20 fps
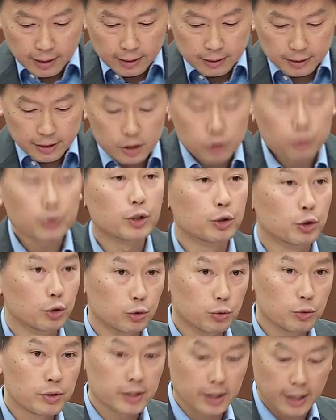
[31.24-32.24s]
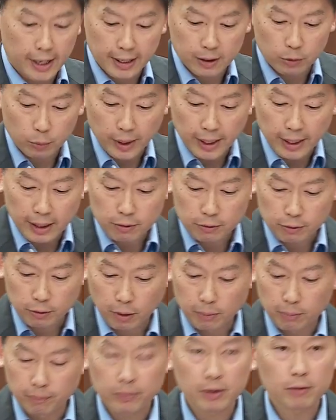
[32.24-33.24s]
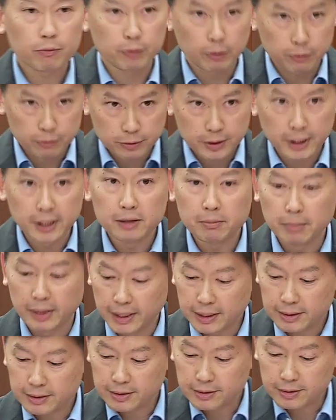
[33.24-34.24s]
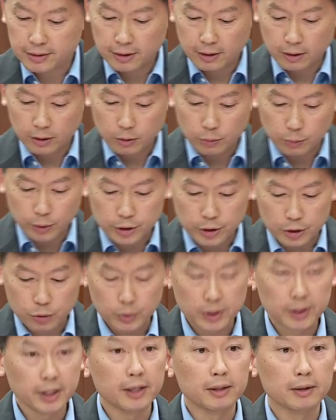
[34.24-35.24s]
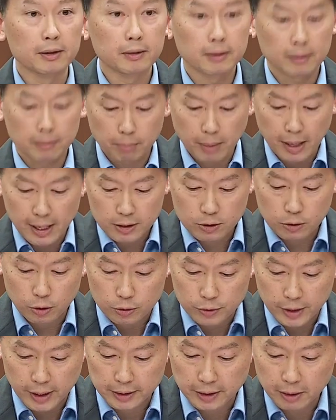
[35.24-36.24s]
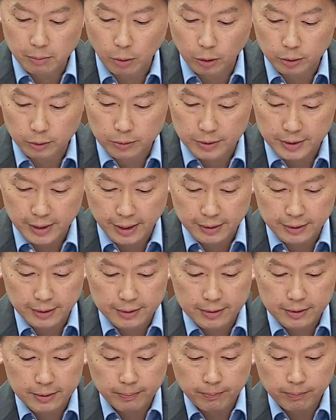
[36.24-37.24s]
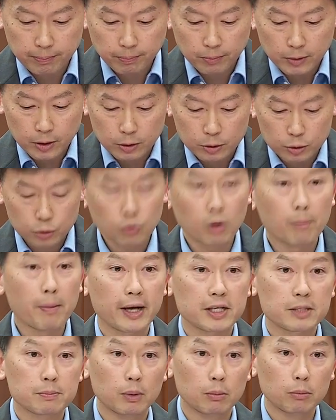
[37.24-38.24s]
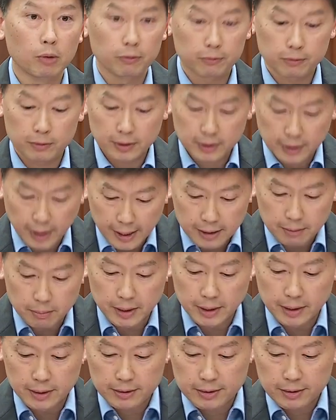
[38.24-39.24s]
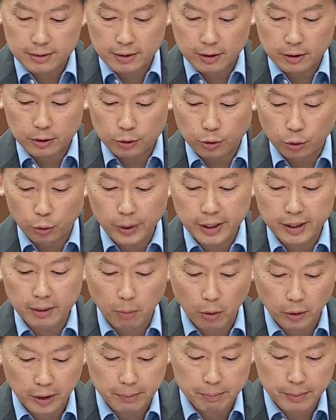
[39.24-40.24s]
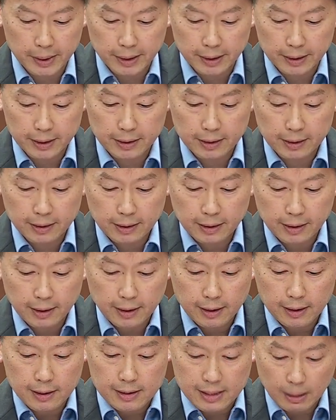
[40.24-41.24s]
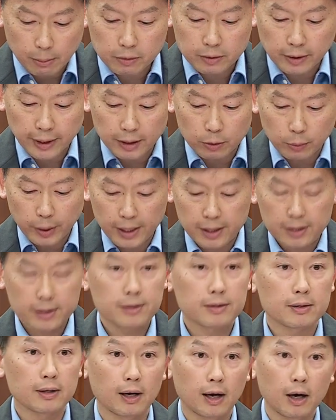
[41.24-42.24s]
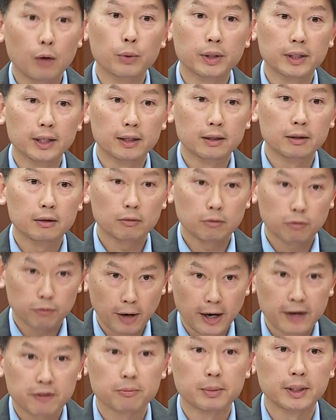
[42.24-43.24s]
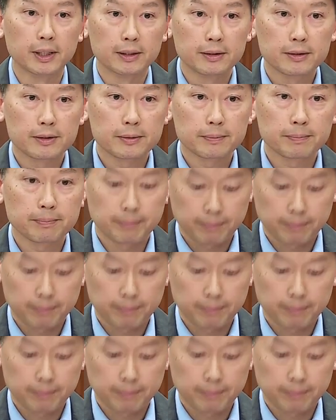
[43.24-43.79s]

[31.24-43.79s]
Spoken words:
This reduced the headway from 15 minutes, which is within bus contracting model standards, to a maximum of 10 minutes during the morning peak. Some of the headways are within 5 minutes.